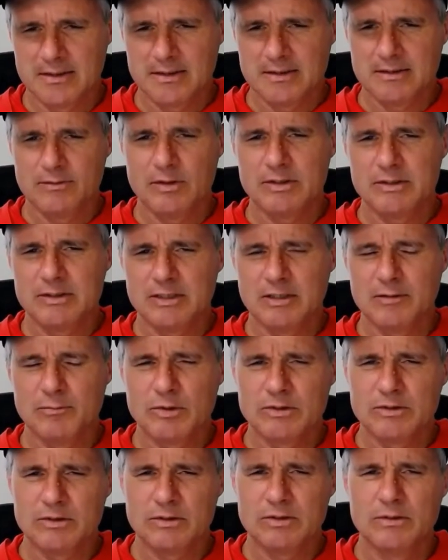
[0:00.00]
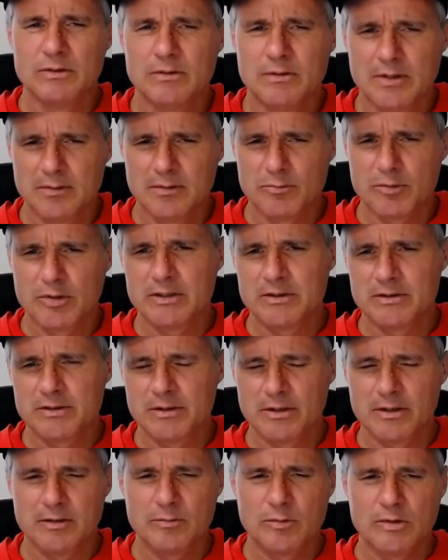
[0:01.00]
It's very similar to a printed
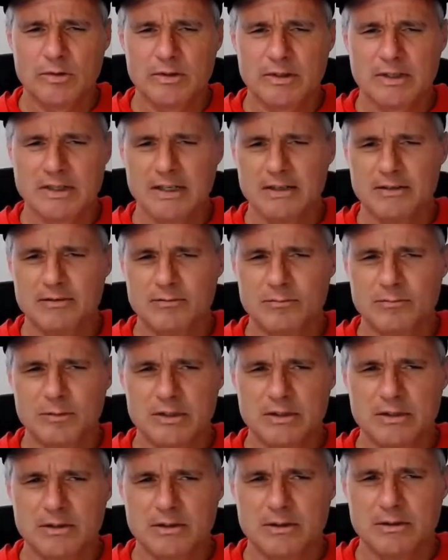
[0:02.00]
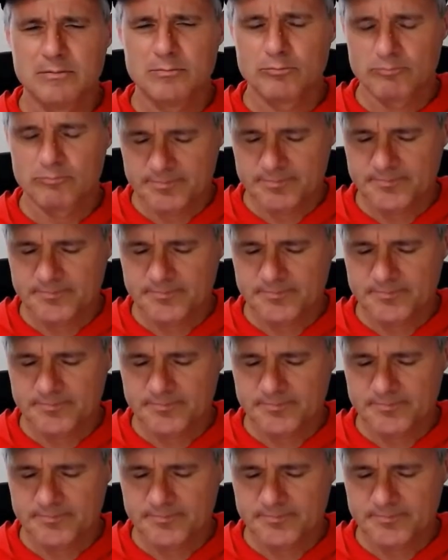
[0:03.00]
circuit board kind of material.